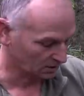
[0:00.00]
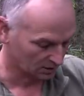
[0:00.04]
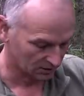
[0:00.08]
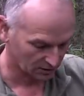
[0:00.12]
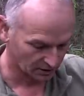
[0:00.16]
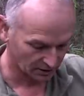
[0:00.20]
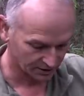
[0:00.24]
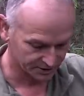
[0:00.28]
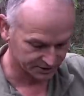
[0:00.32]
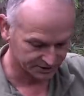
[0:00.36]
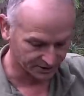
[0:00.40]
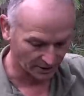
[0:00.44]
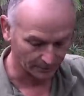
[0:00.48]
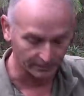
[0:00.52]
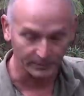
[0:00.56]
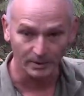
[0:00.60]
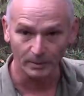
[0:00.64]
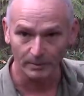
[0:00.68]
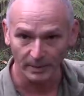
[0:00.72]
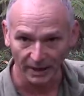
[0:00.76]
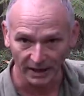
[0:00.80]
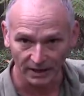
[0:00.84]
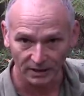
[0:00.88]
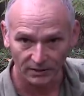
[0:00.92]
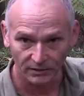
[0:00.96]
Lights up the
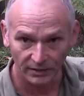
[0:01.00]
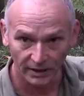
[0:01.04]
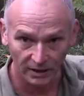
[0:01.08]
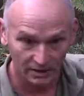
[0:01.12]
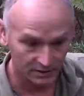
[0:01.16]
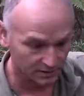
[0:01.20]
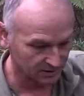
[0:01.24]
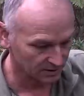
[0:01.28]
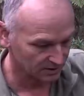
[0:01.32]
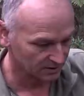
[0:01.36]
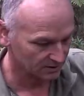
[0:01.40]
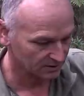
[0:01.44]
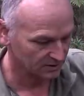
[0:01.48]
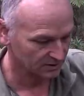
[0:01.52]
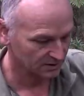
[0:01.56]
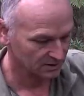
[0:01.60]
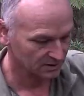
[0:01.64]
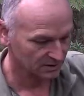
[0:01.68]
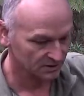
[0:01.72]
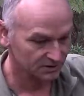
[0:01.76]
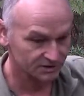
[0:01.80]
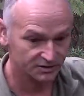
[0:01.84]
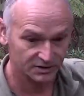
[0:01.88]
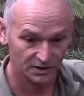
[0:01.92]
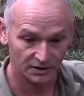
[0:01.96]
background
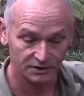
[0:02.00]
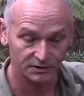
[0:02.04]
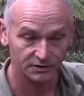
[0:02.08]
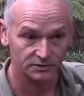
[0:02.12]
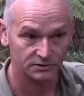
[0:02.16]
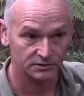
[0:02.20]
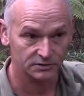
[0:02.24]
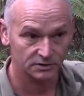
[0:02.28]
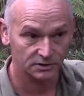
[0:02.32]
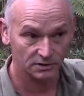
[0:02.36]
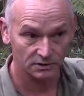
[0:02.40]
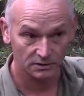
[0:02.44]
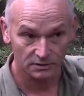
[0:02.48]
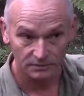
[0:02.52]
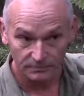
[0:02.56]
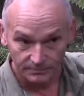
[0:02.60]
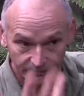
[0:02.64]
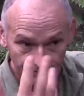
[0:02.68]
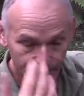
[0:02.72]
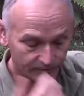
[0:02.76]
so that your